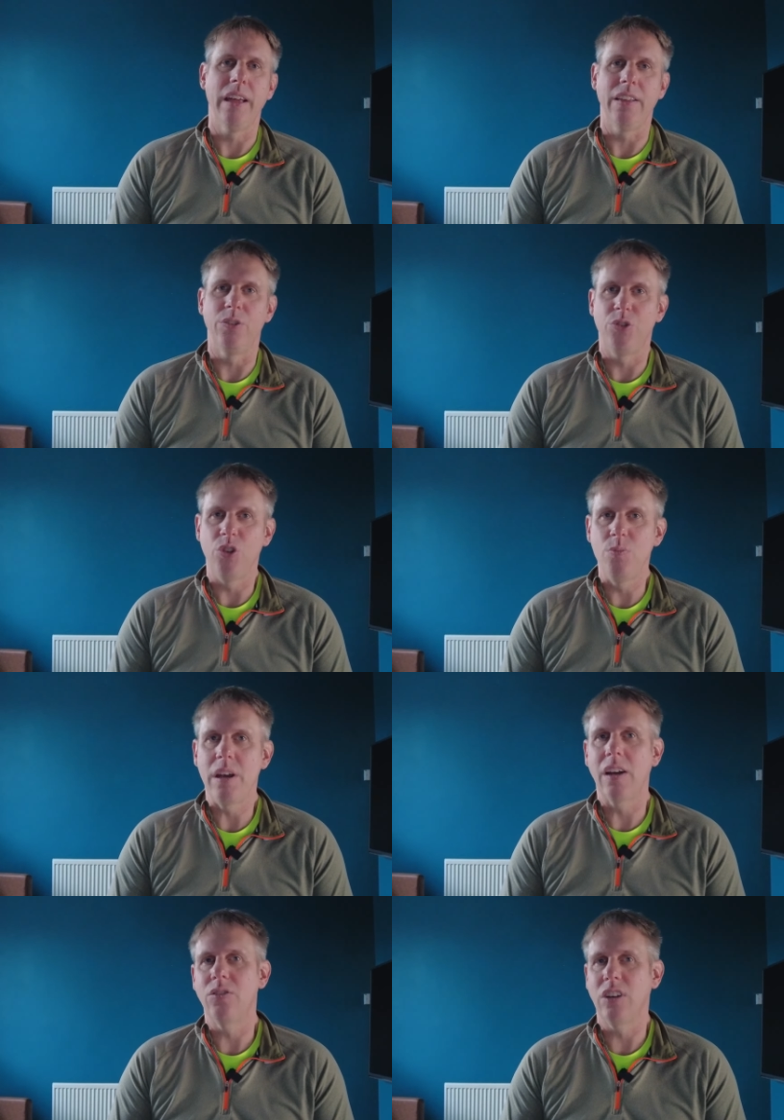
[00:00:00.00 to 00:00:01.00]
they assume
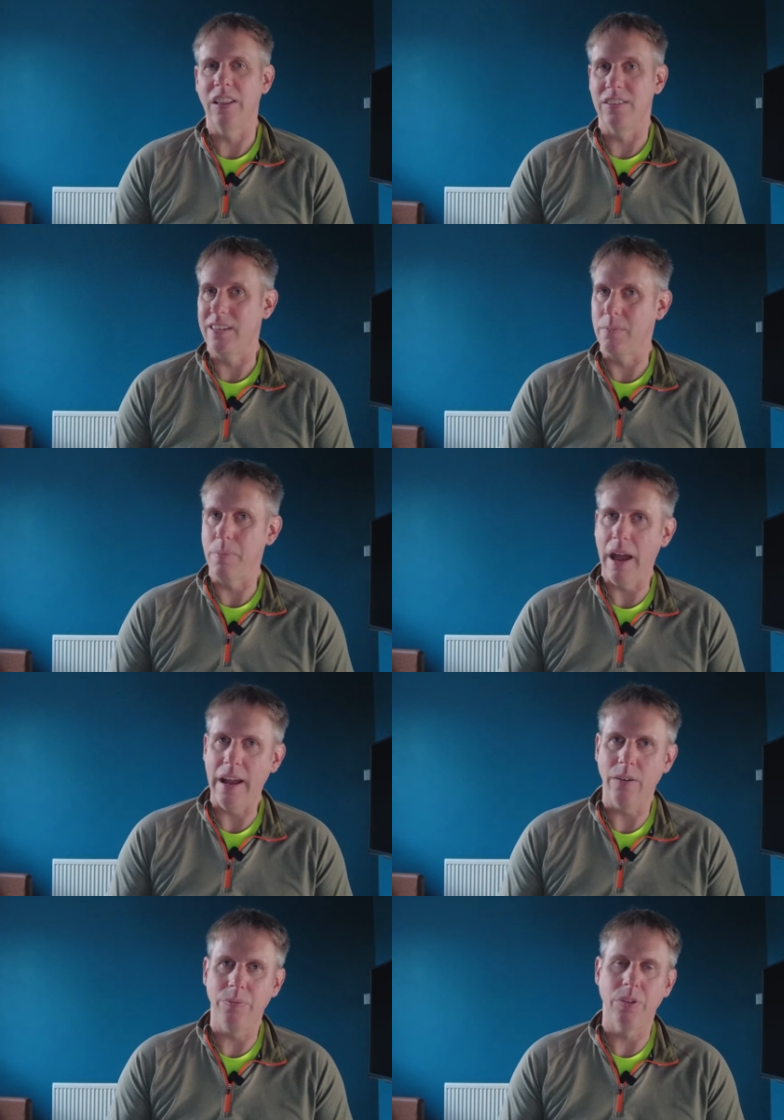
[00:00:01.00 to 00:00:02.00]
they're going to get the same
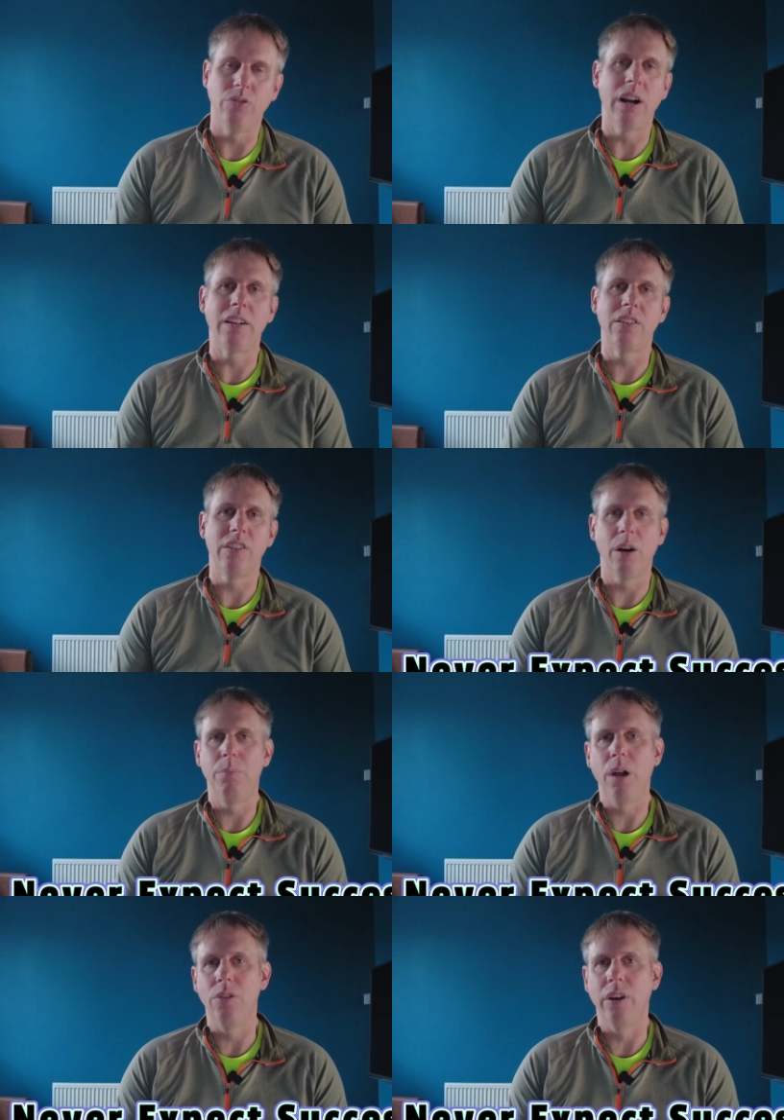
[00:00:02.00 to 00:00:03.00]
payout. The reality is they're going
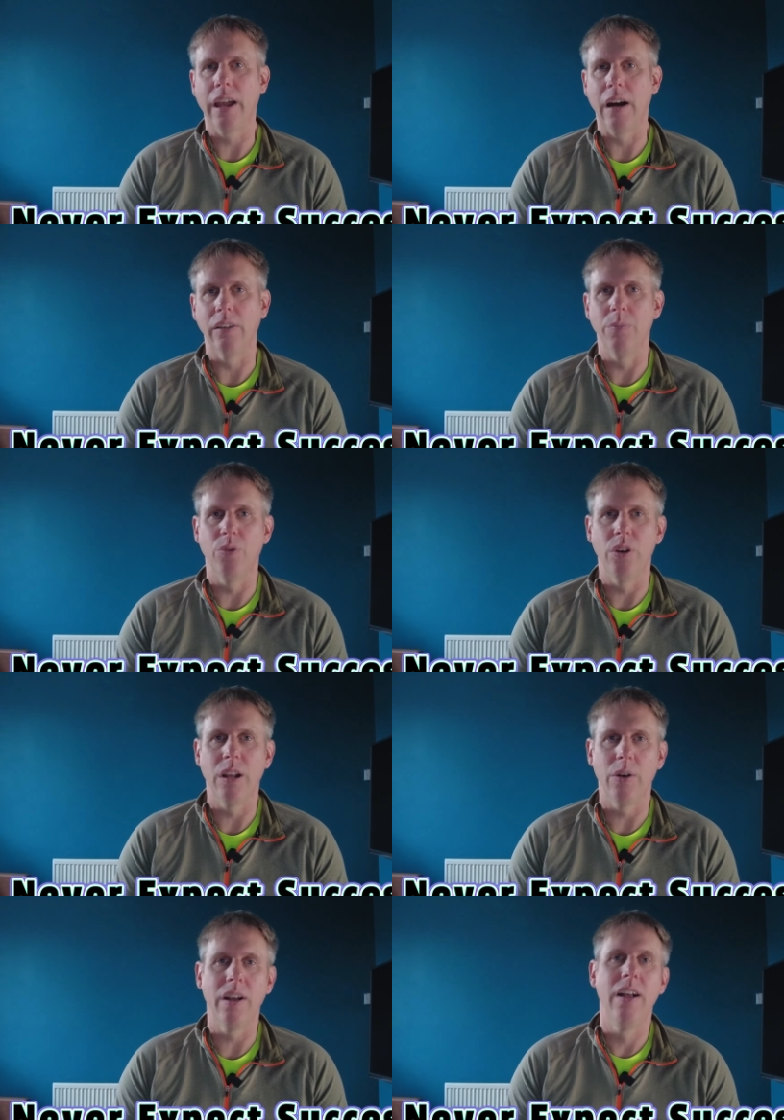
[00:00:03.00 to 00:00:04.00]
to blow their account, and before you
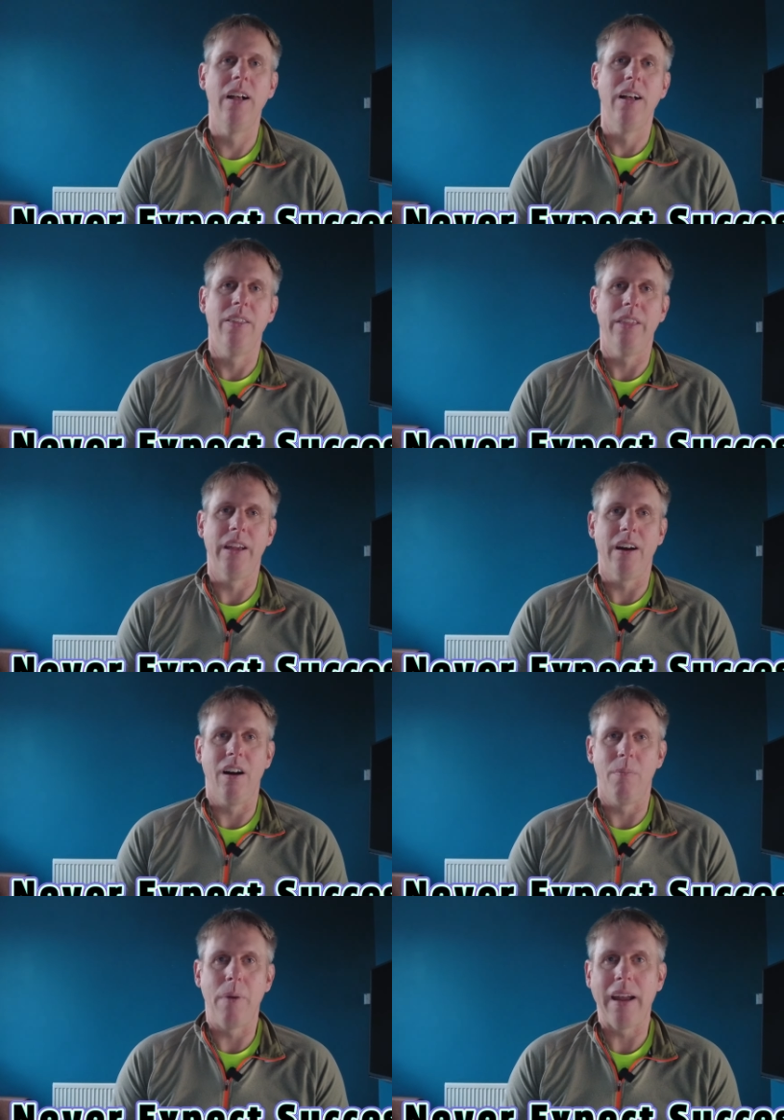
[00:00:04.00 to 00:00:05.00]
know it, they
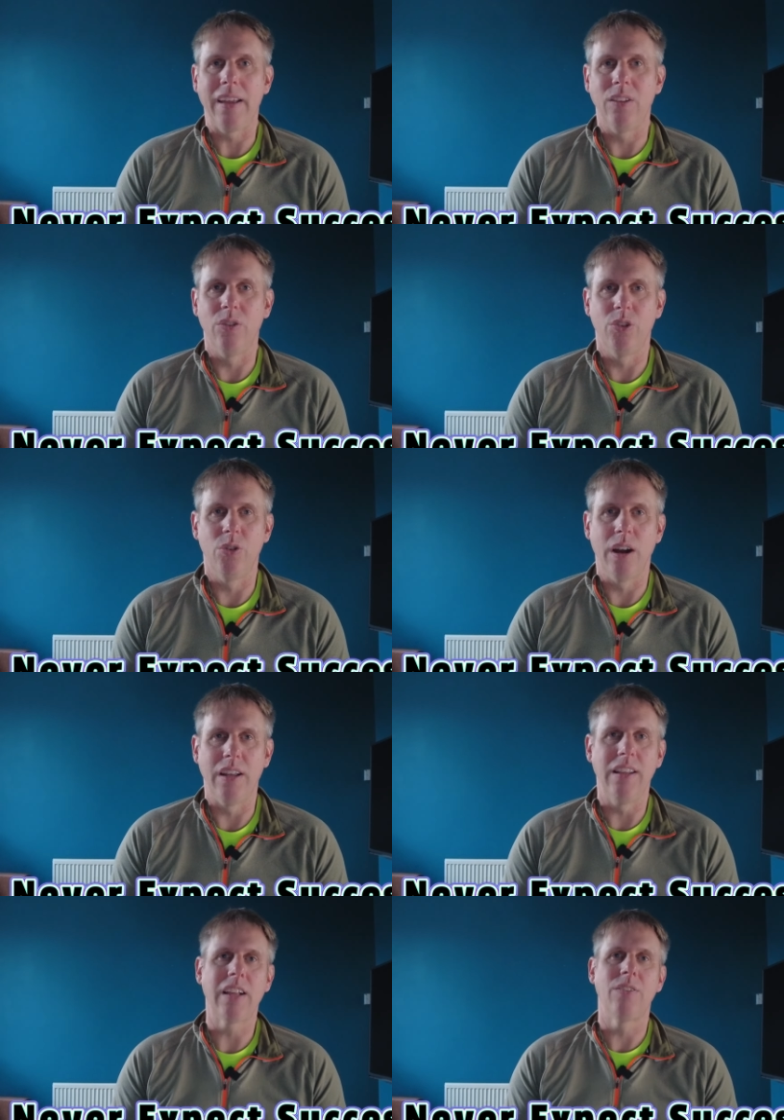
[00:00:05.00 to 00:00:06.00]
are back into a
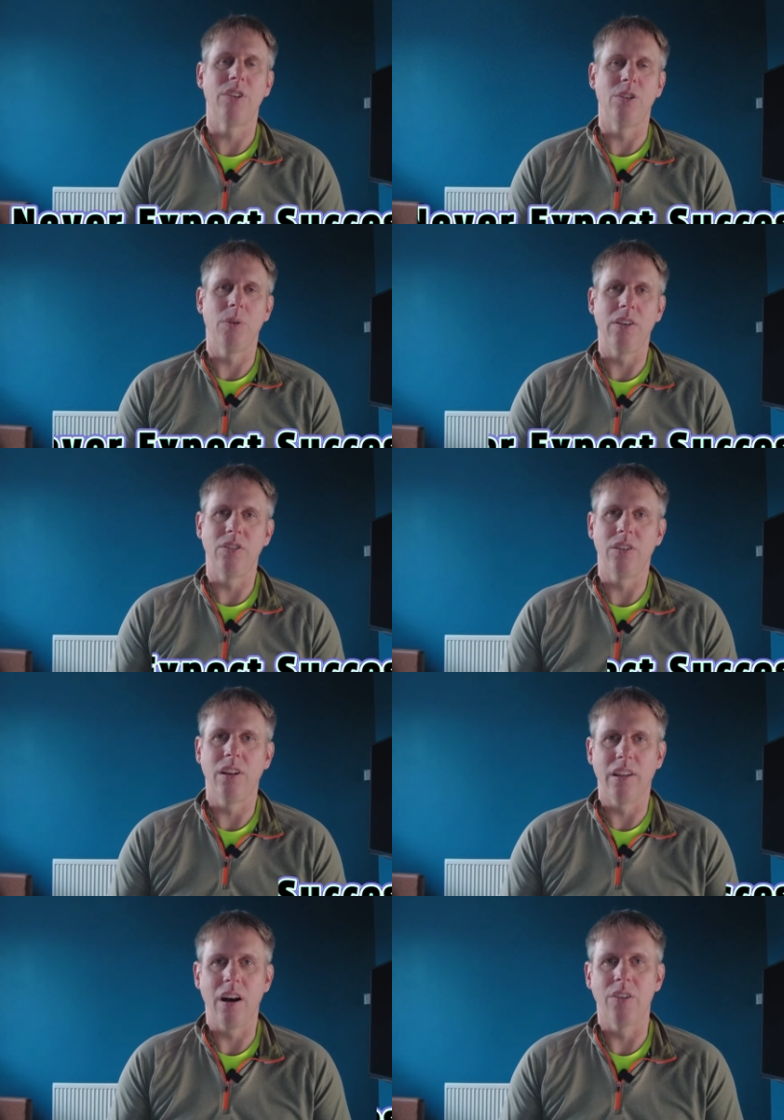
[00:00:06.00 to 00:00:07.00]
negative
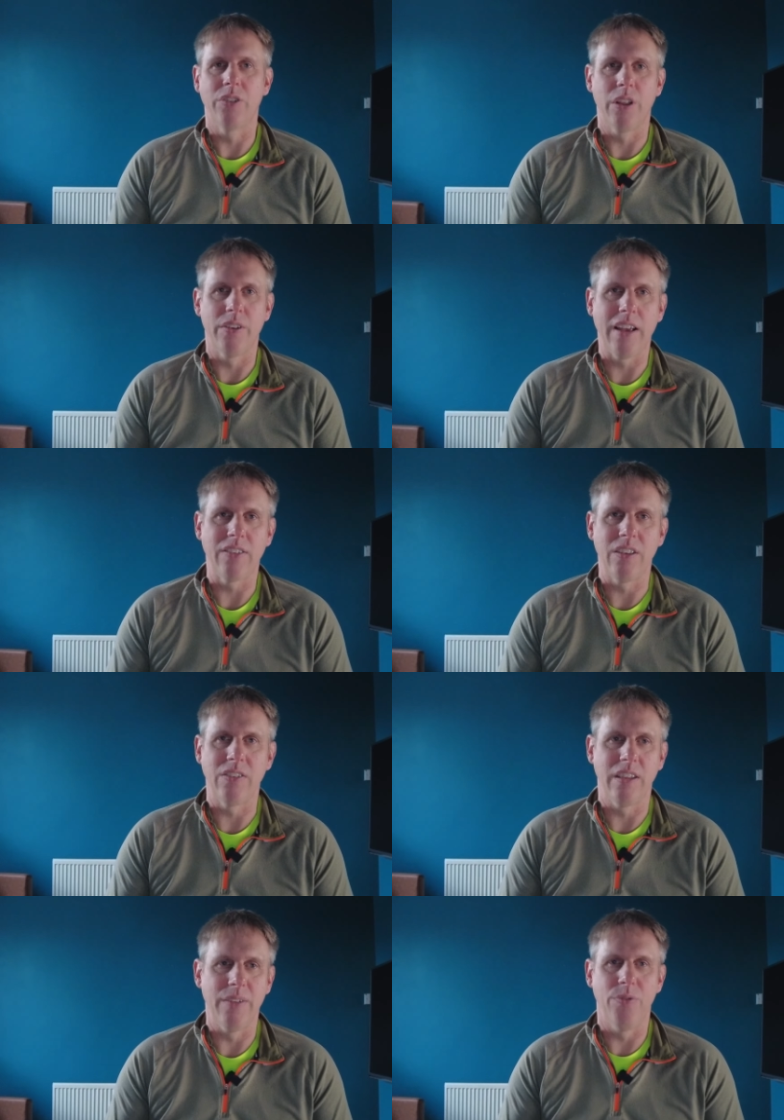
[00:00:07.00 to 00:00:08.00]
situation. They can't sell their
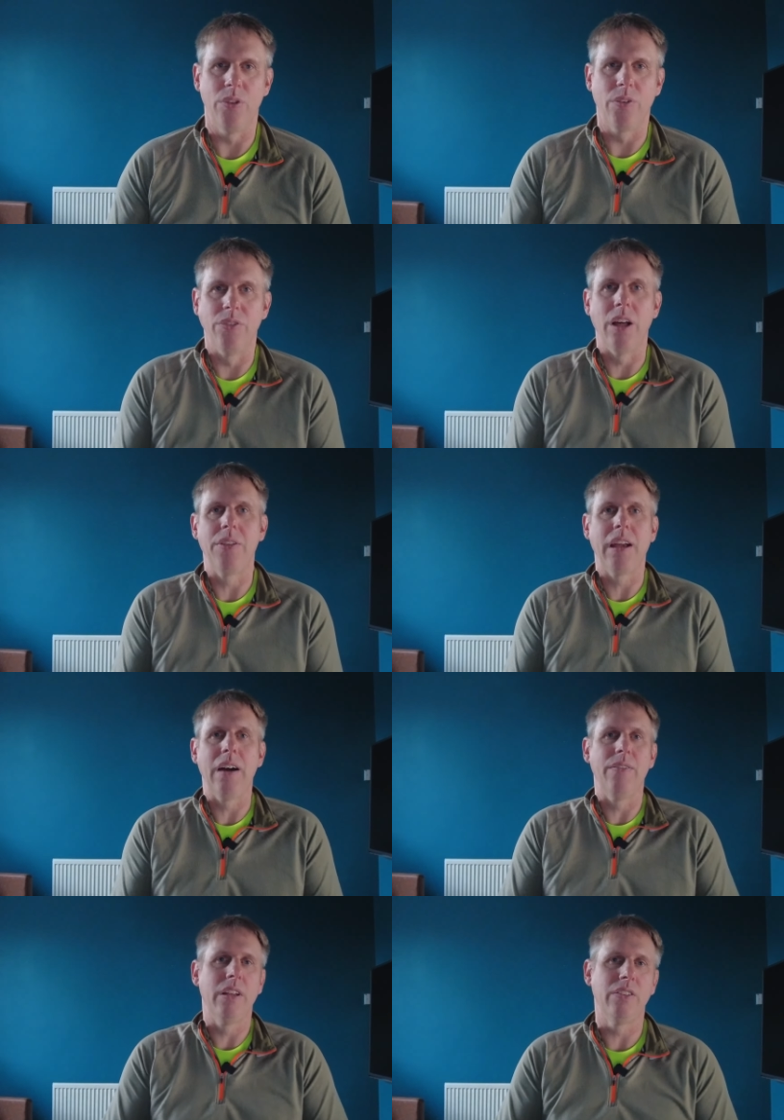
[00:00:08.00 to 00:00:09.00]
assets, and therefore they've got nothing
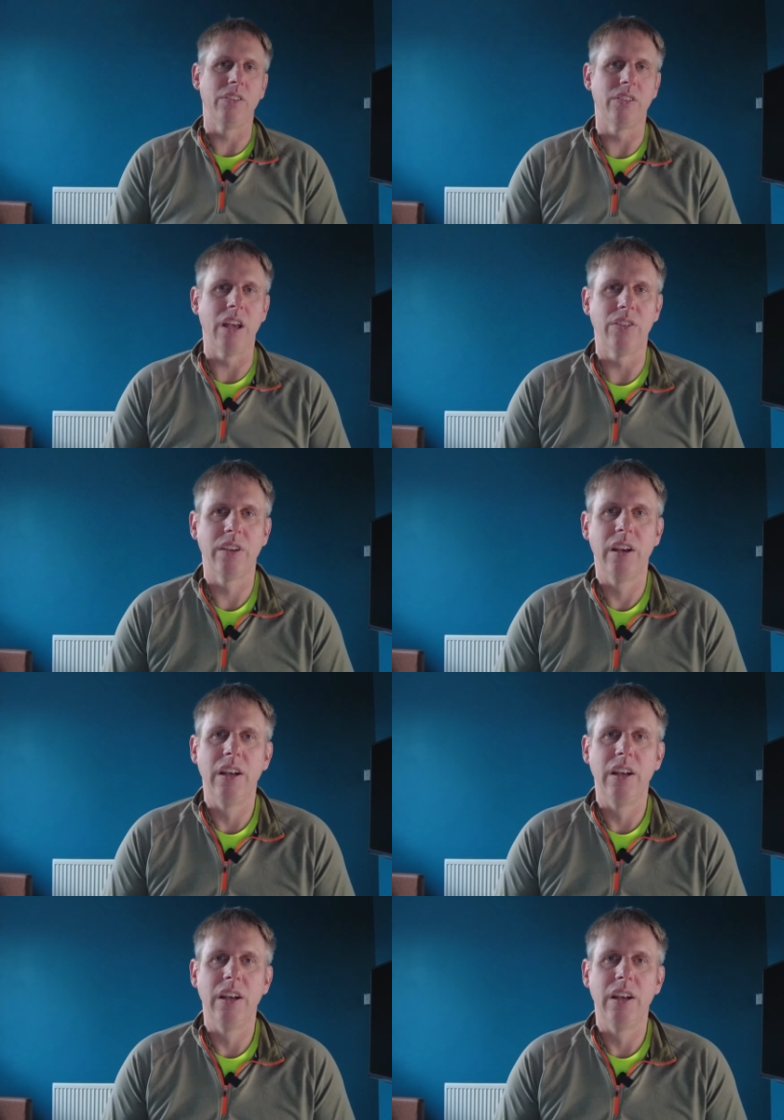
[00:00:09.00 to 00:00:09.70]
out of their success.